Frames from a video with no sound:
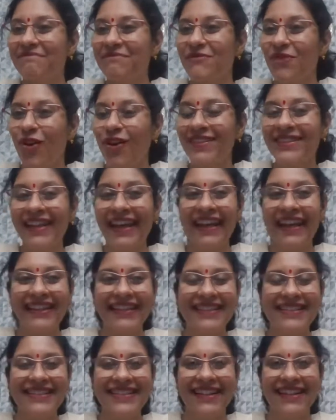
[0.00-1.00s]
Not
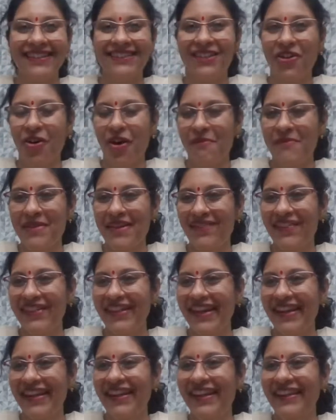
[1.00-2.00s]
any is another comment that
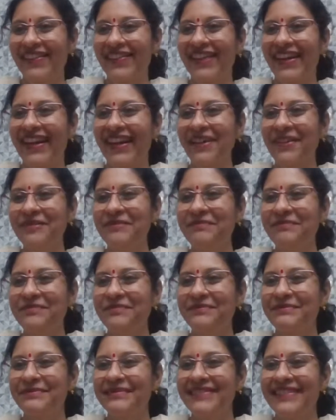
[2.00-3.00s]
I get there.
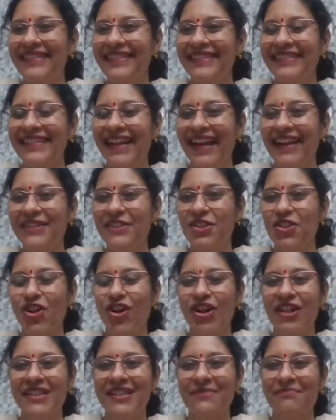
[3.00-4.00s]
Nice
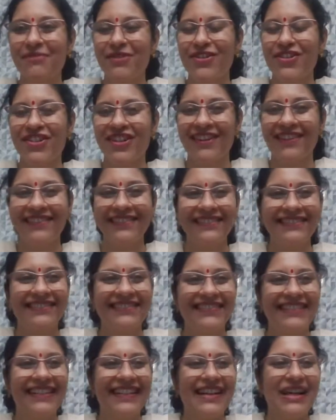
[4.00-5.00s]
choice, Prisha.
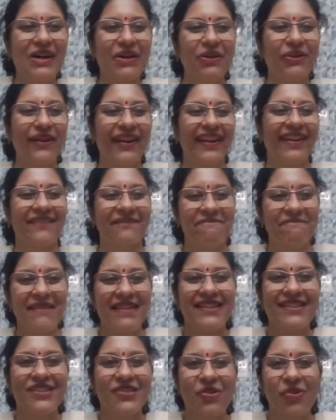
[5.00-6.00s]
Okay,
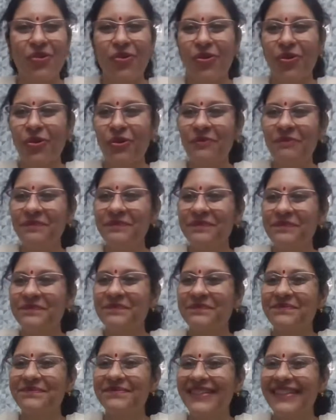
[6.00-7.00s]
so
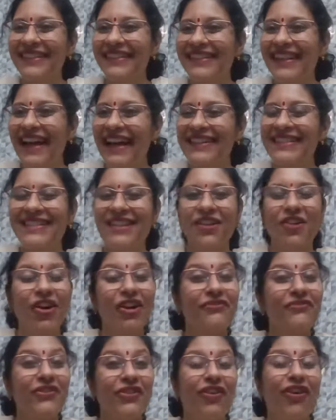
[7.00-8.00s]
thanks a
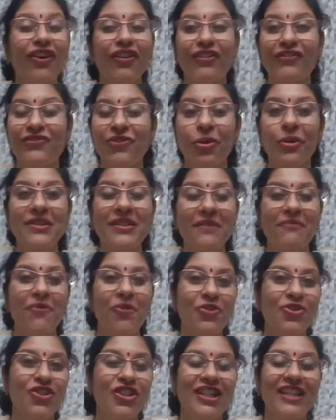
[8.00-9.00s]
lot for all of those
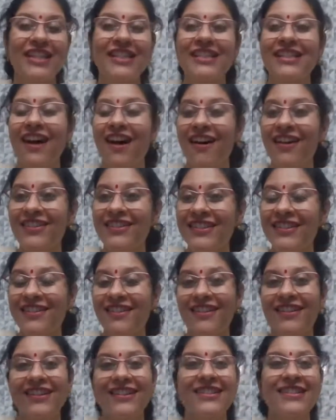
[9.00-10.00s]
emojis,
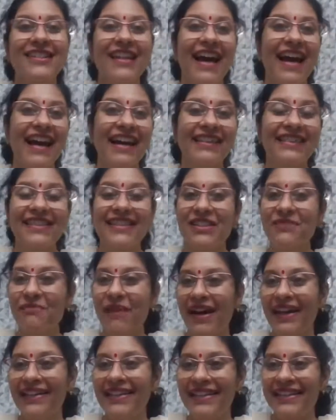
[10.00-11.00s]
answers, and the
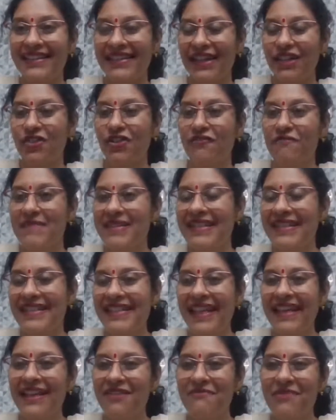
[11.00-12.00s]
smileys that you have been
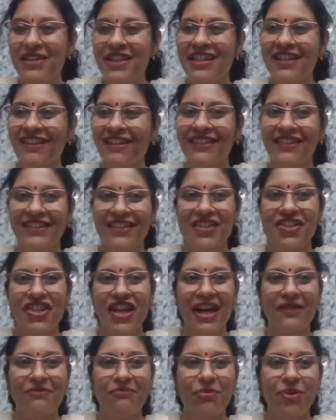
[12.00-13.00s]
sending me here in the
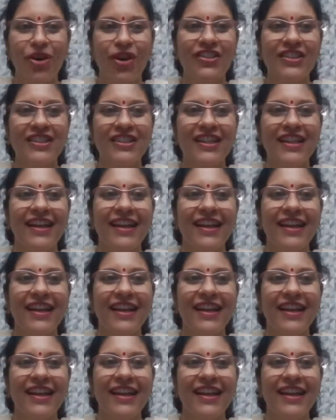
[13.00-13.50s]
chat box.